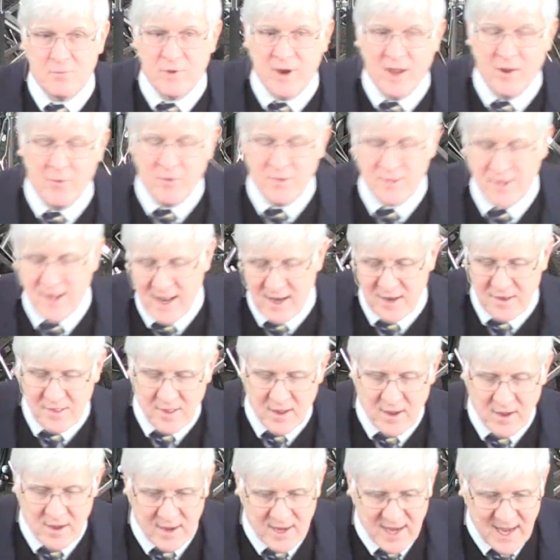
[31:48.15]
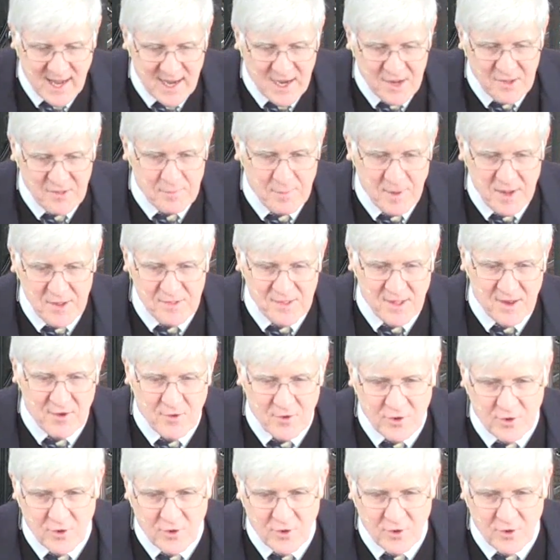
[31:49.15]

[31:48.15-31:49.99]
when I was at uh, Kennedy Space Center